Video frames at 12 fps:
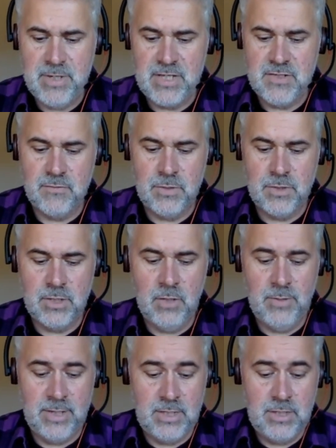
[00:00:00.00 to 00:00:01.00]
piece of work
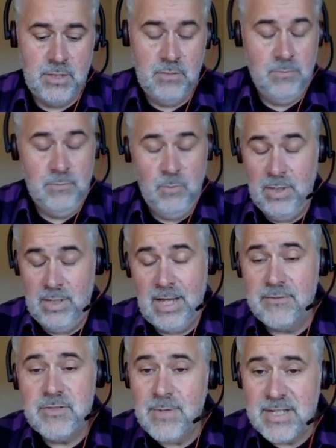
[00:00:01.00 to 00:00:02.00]
going. You will
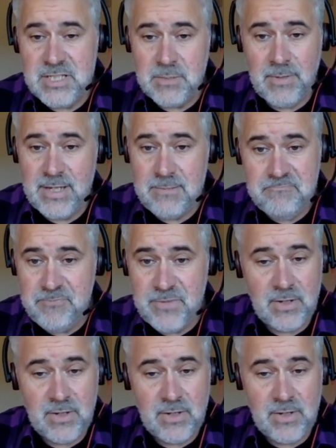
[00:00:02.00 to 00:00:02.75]
have to estimate,